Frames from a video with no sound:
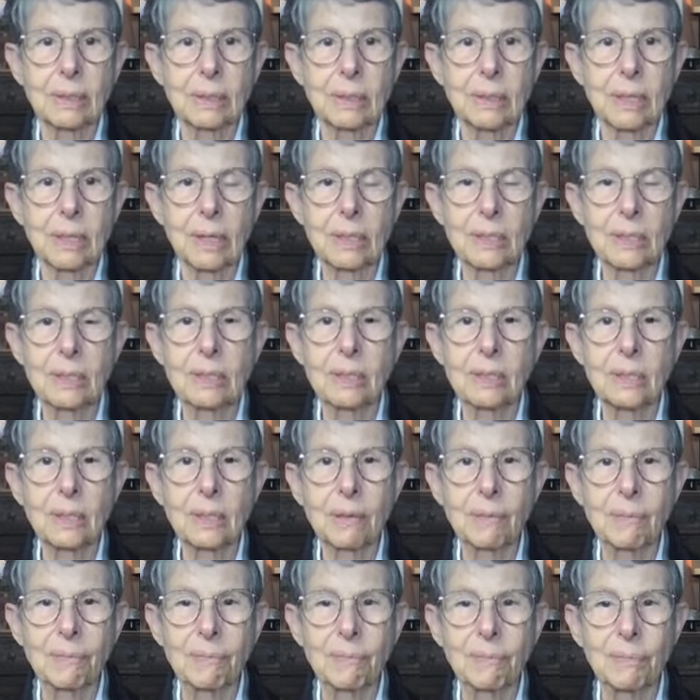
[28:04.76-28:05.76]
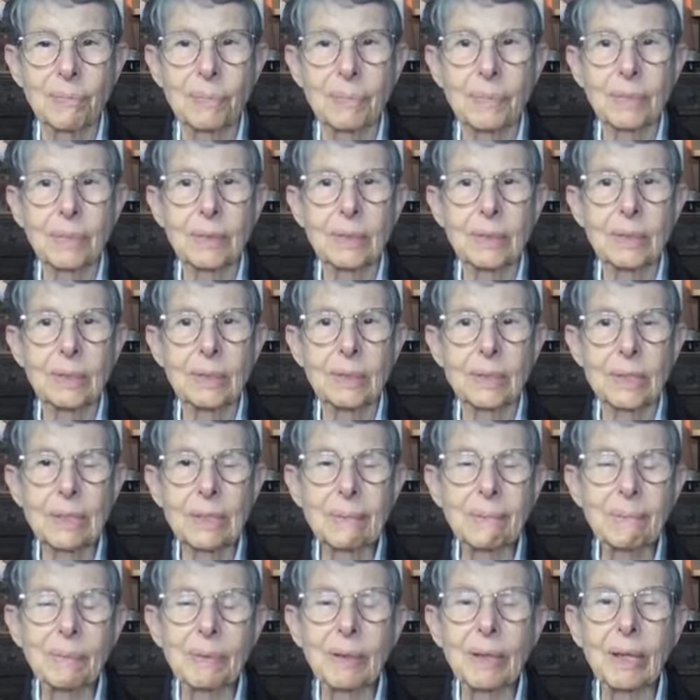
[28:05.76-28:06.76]
At some
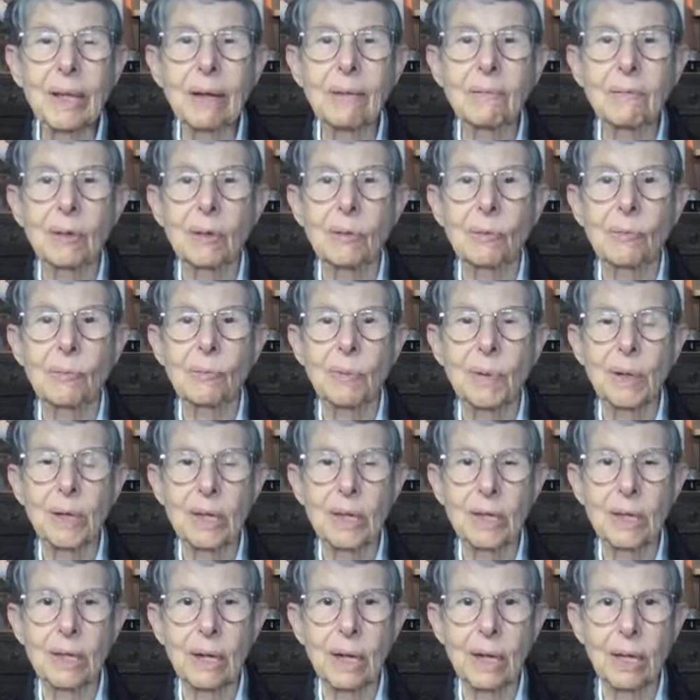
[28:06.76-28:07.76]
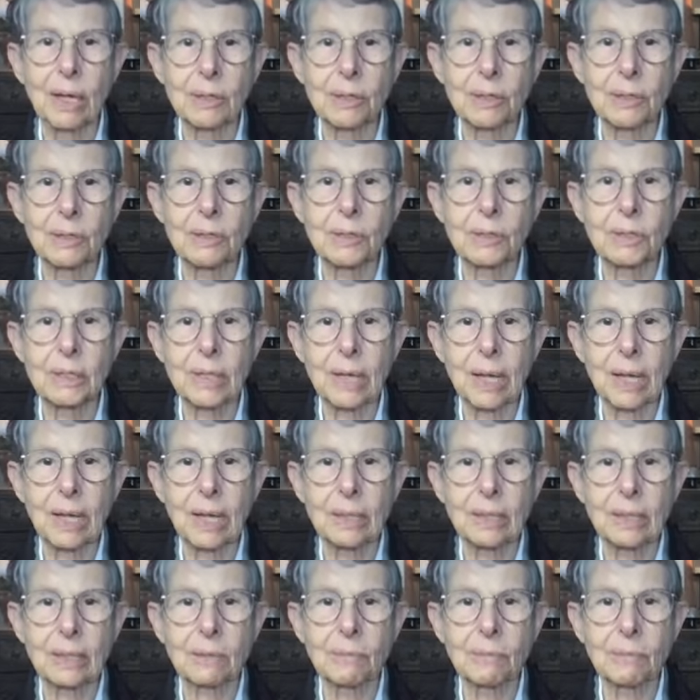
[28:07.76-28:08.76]
deep level, we
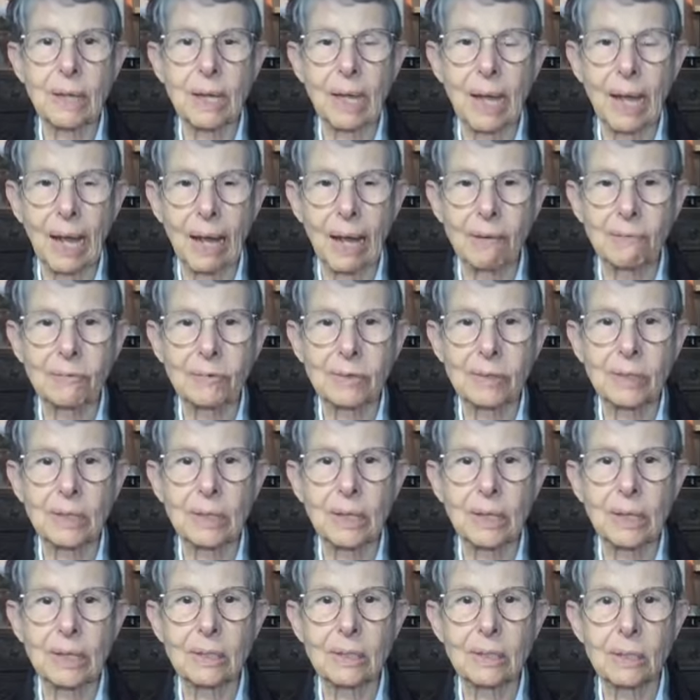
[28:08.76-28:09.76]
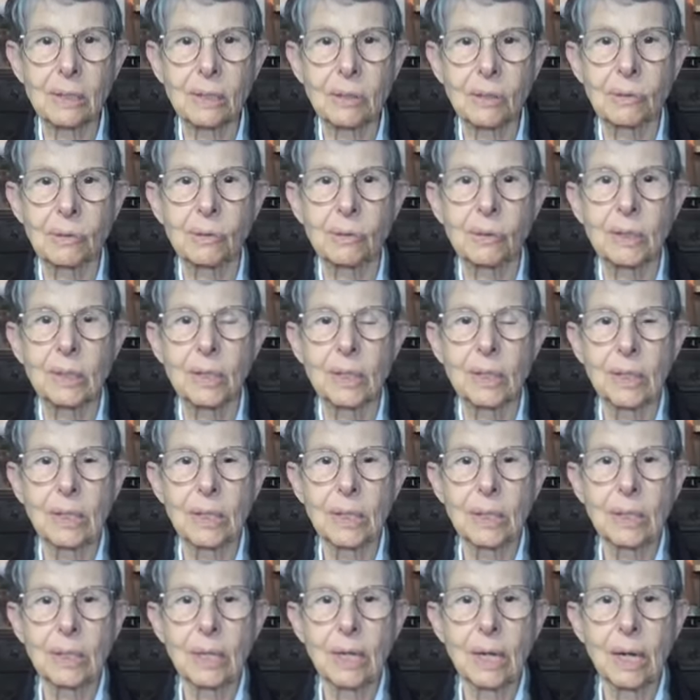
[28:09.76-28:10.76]
understand that we have to let go
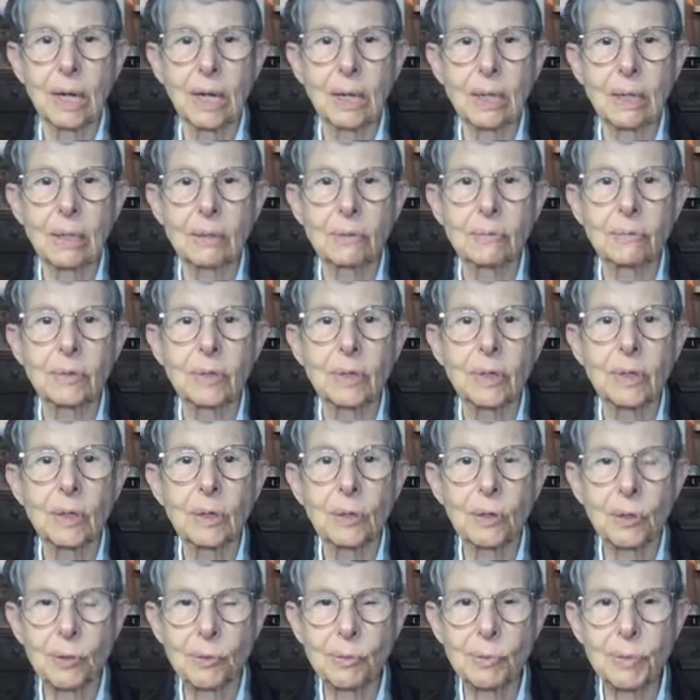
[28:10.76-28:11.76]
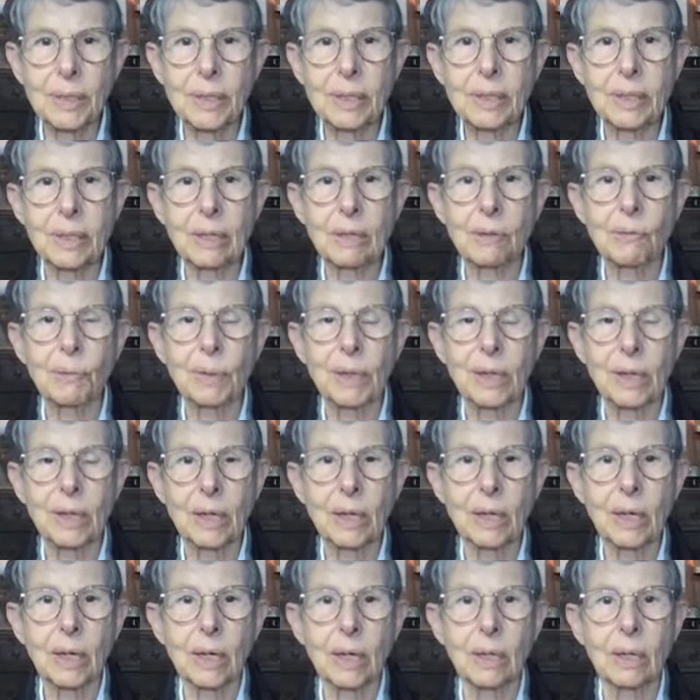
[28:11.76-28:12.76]
of who we think we
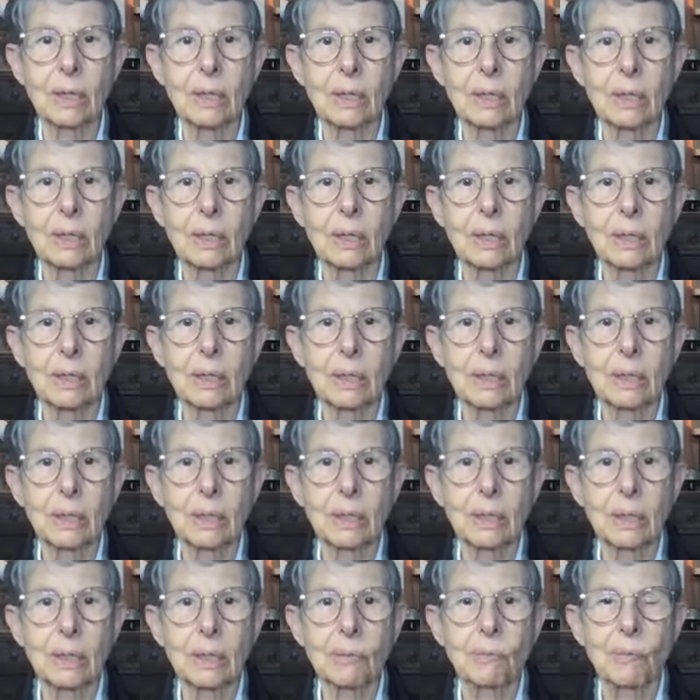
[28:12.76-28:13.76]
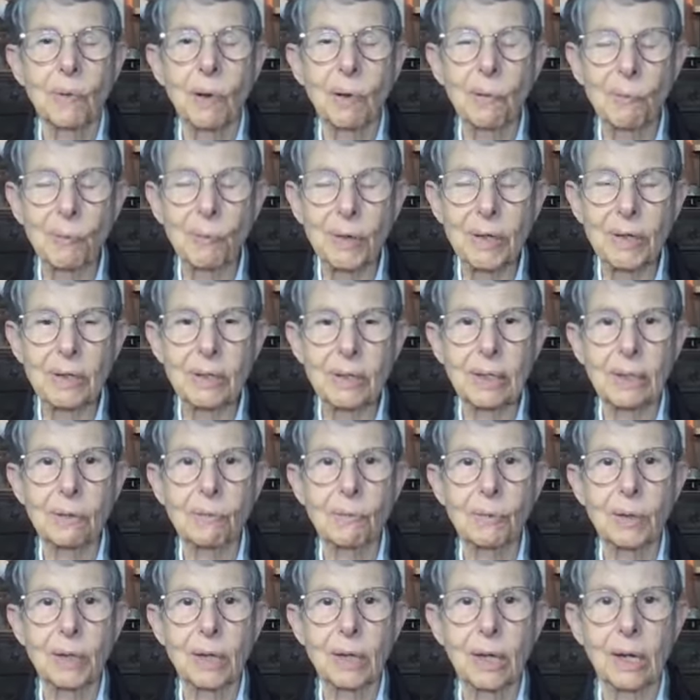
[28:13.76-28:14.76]
are, what we think
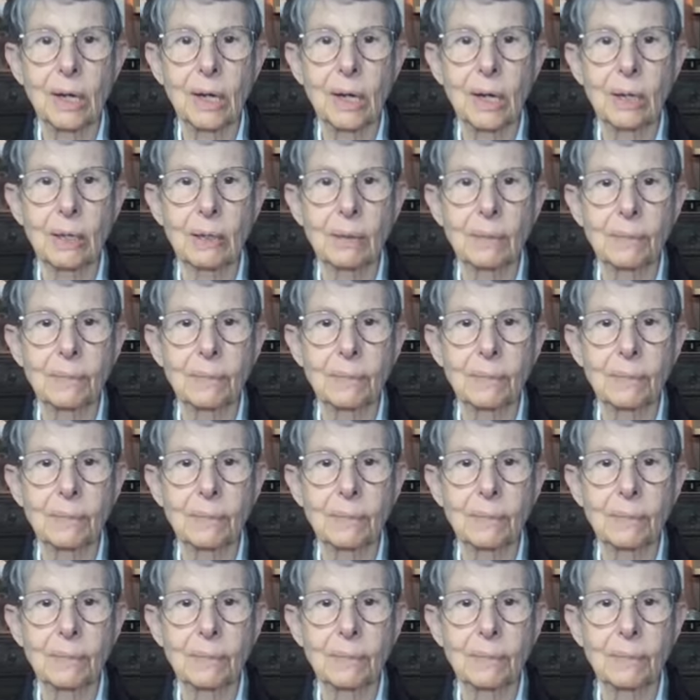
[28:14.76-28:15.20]
we are,